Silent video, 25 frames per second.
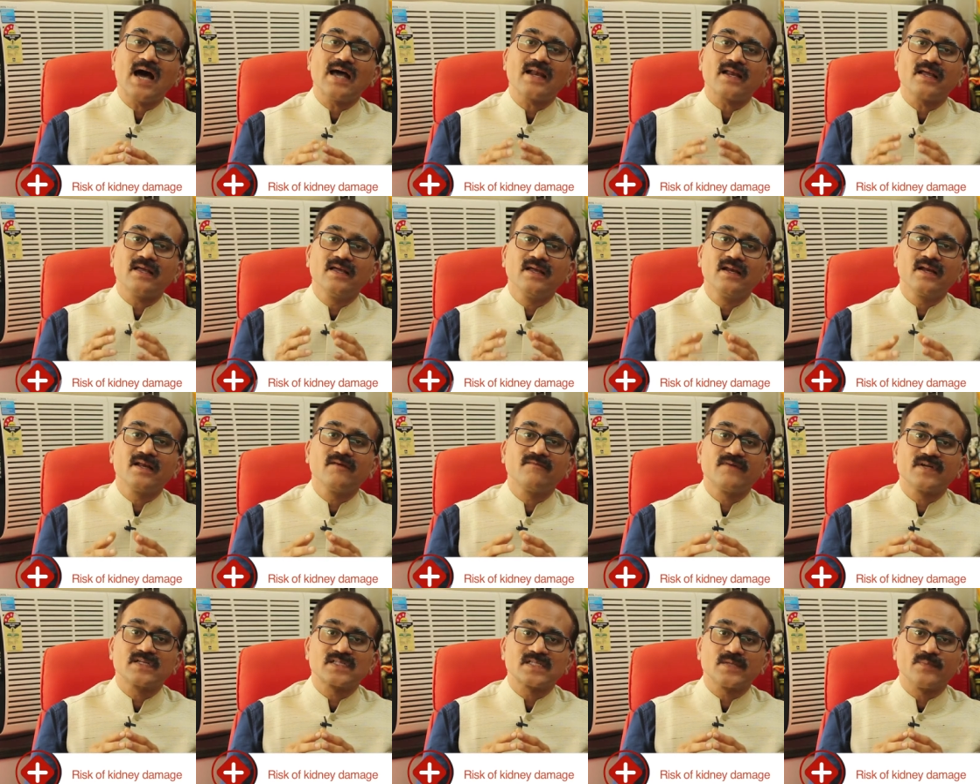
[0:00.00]
are
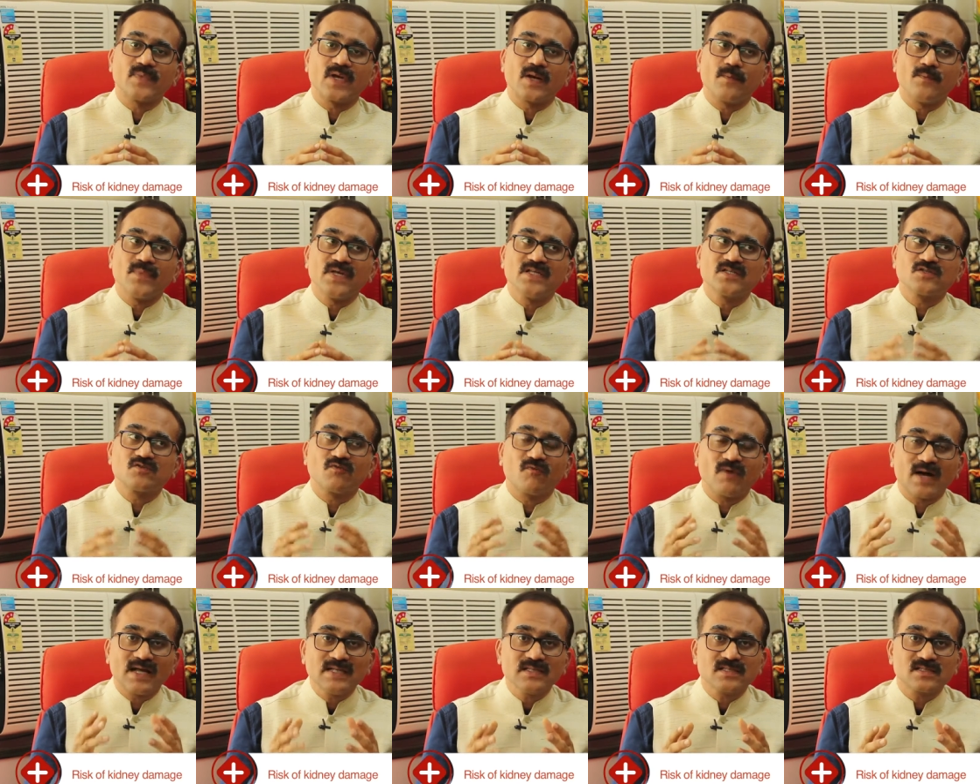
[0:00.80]
irreversible means
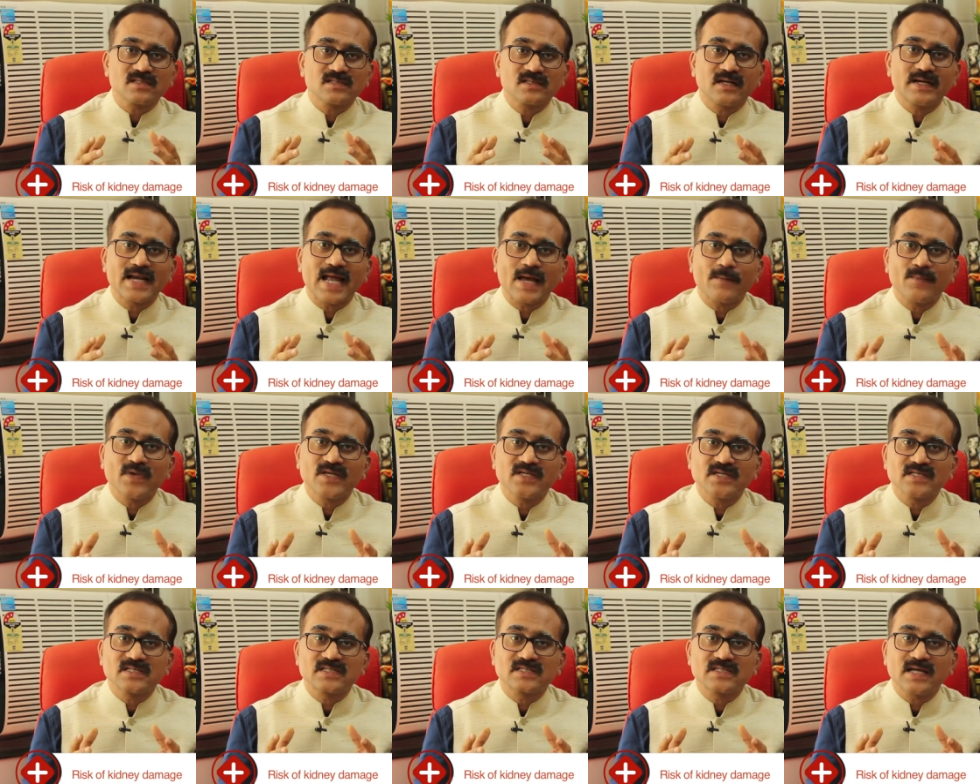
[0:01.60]
once the
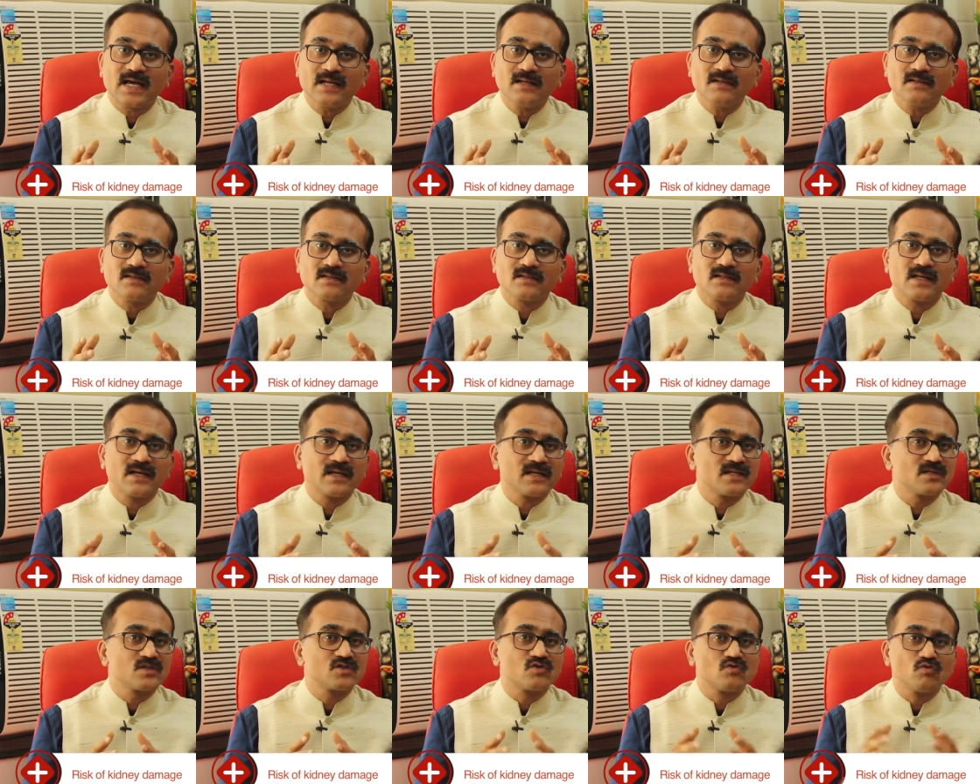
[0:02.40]
damage is done
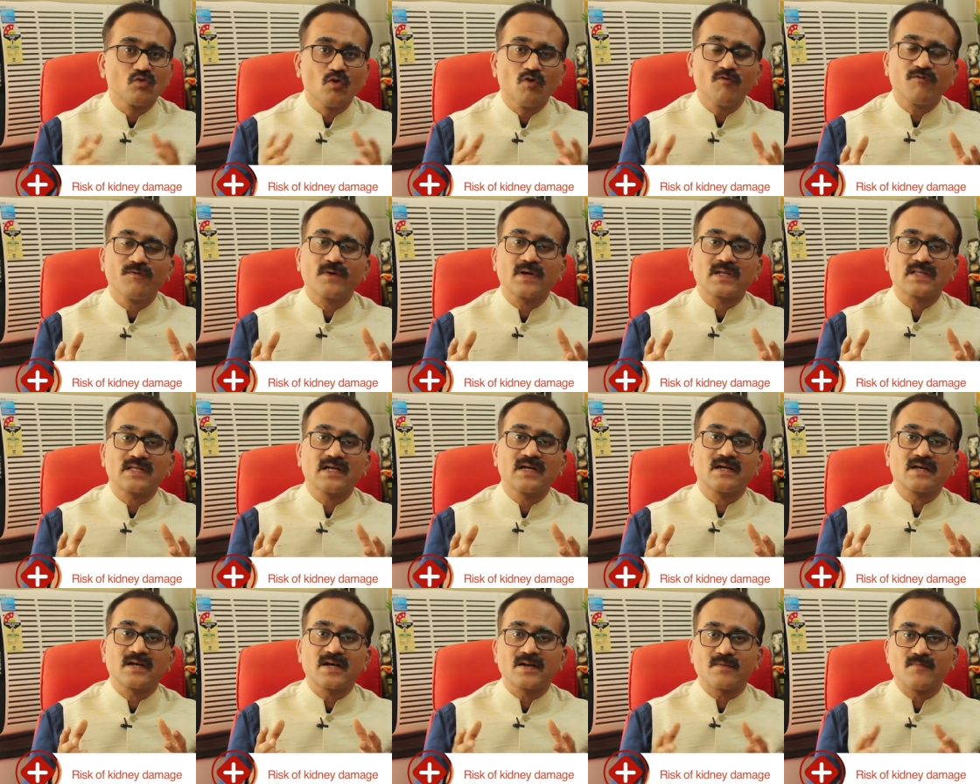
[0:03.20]
there is no
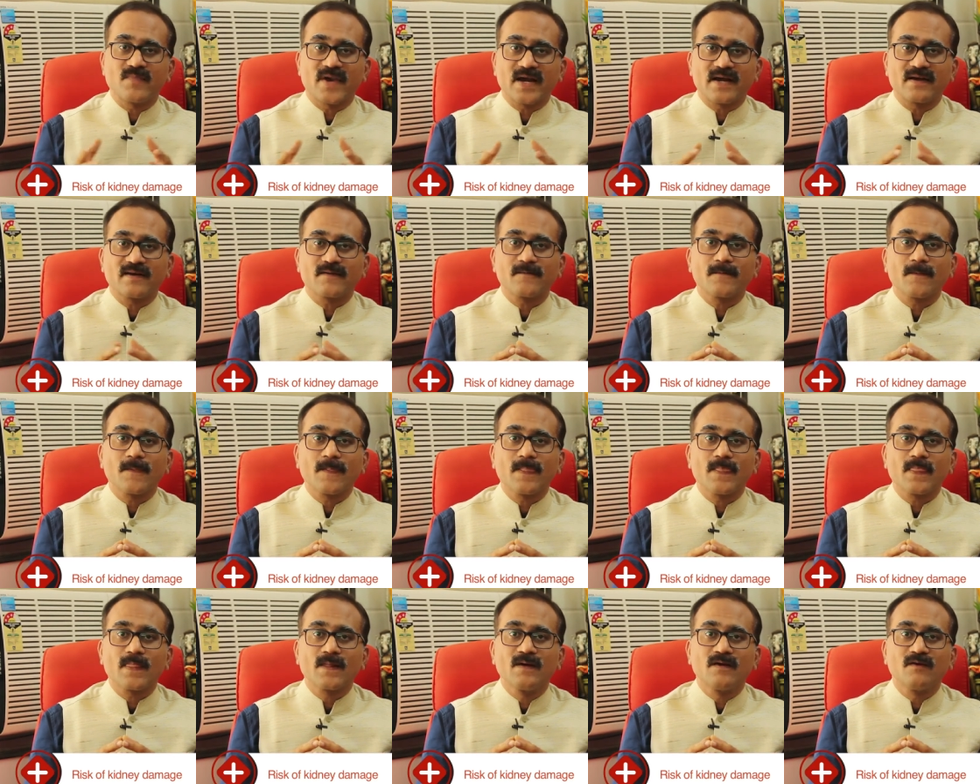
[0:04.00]
further treatment
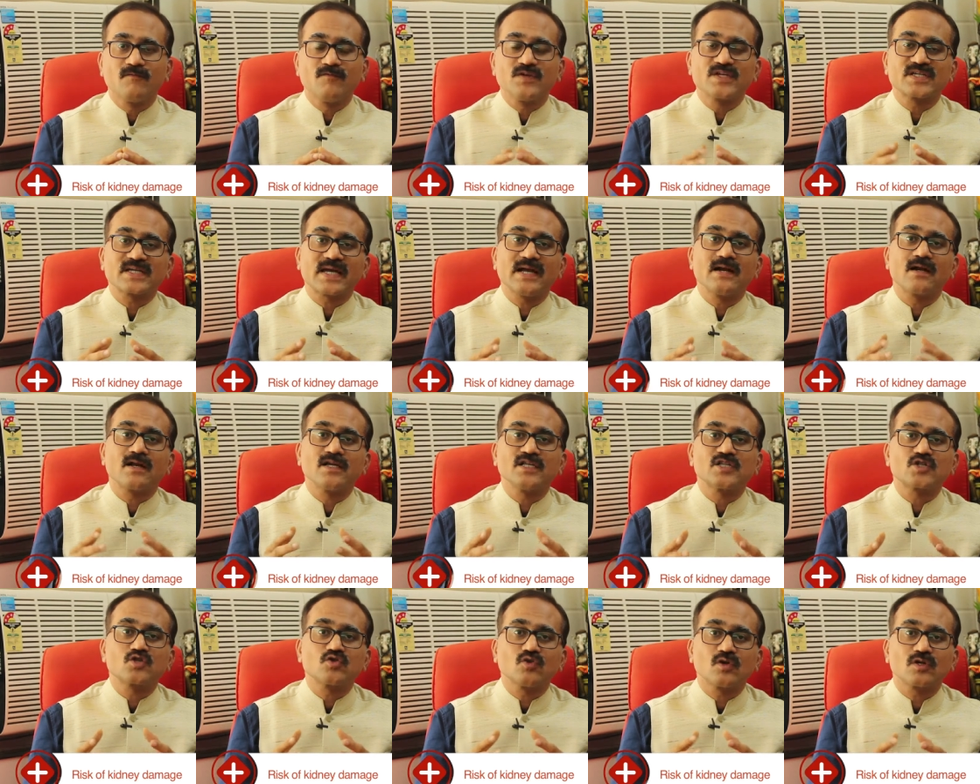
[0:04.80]
which can
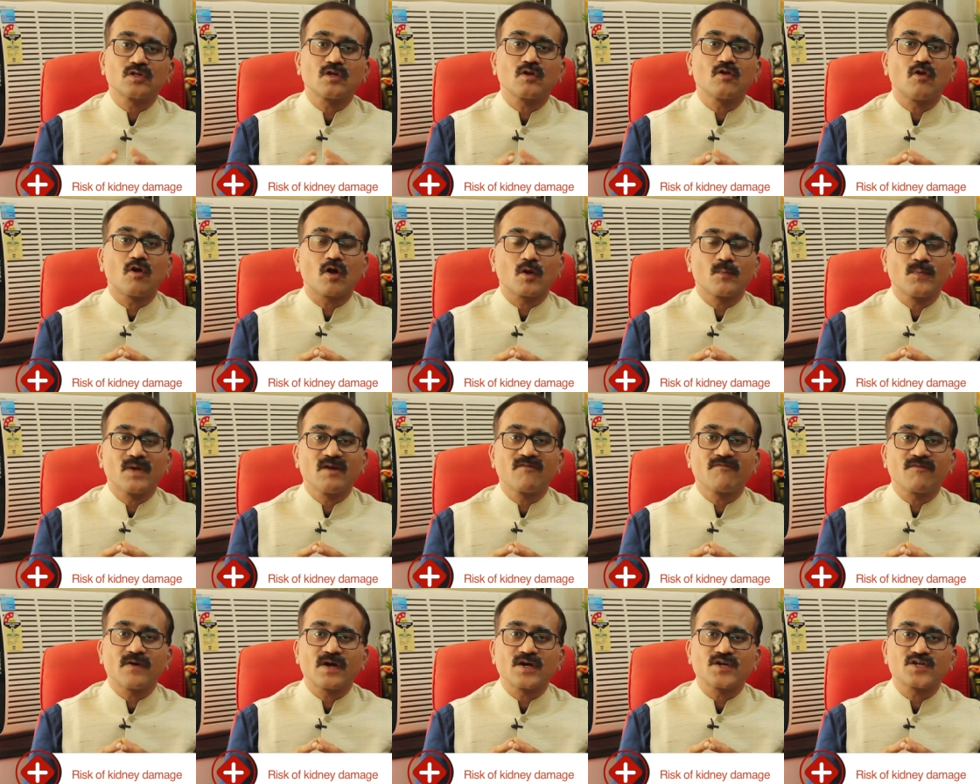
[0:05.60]
restore the
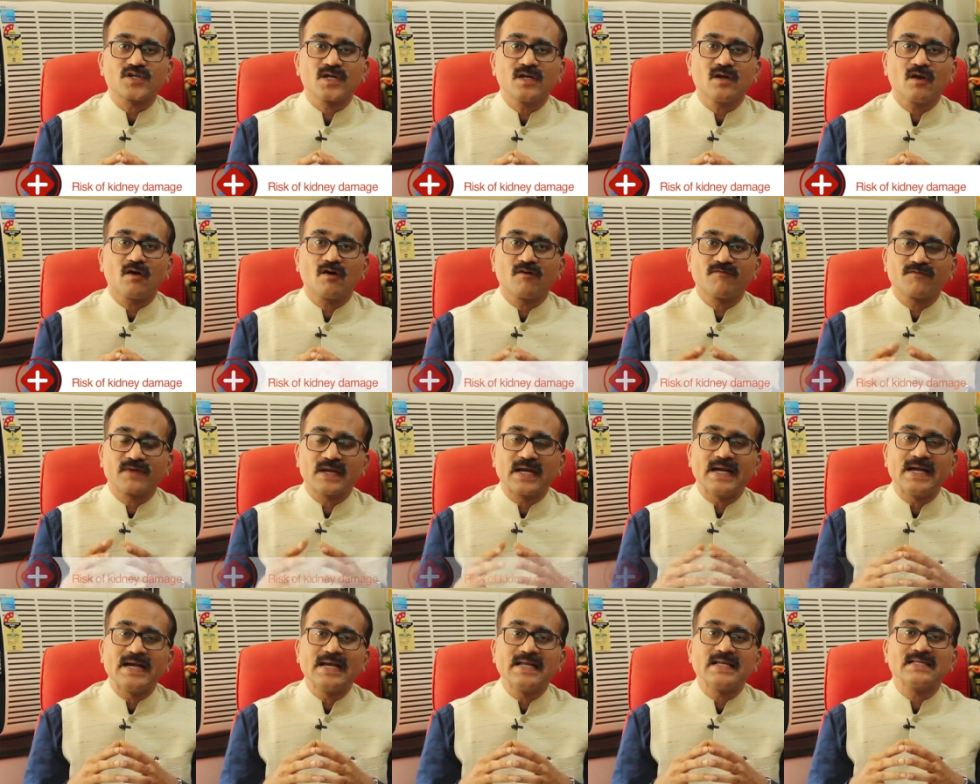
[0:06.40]
normal function of
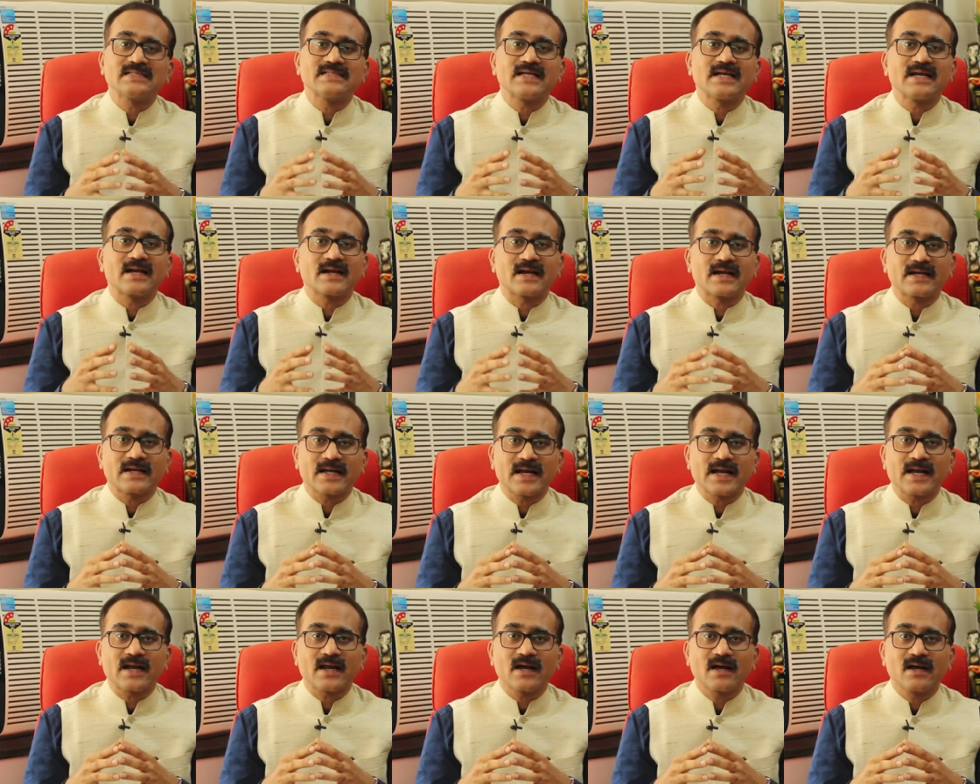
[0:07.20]
kidneys and
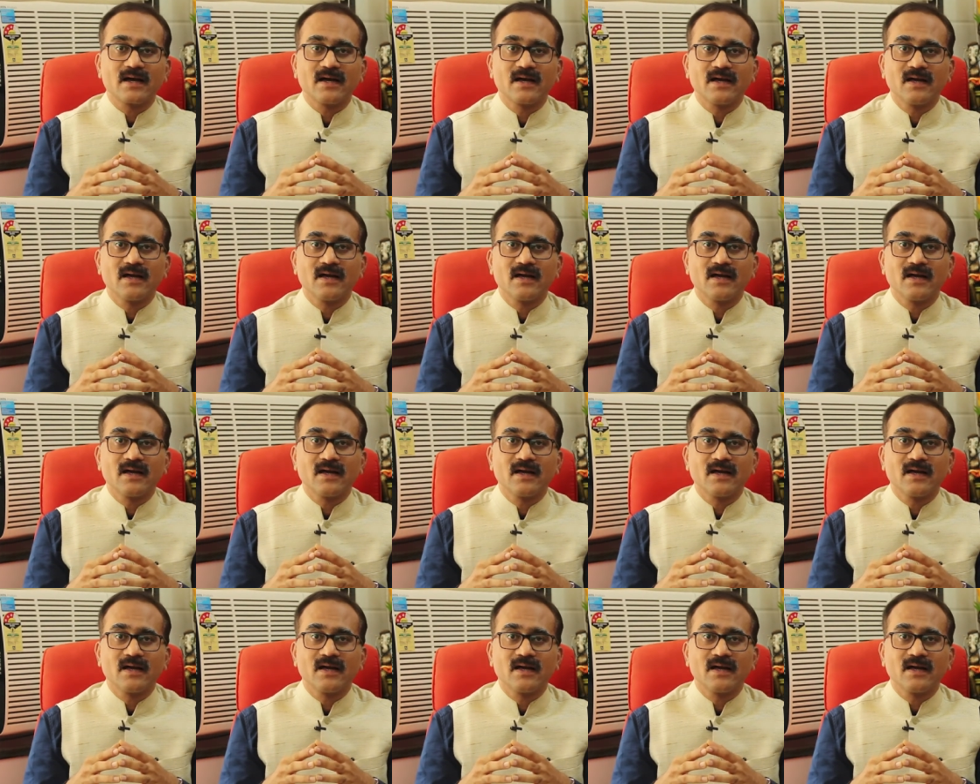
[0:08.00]
retina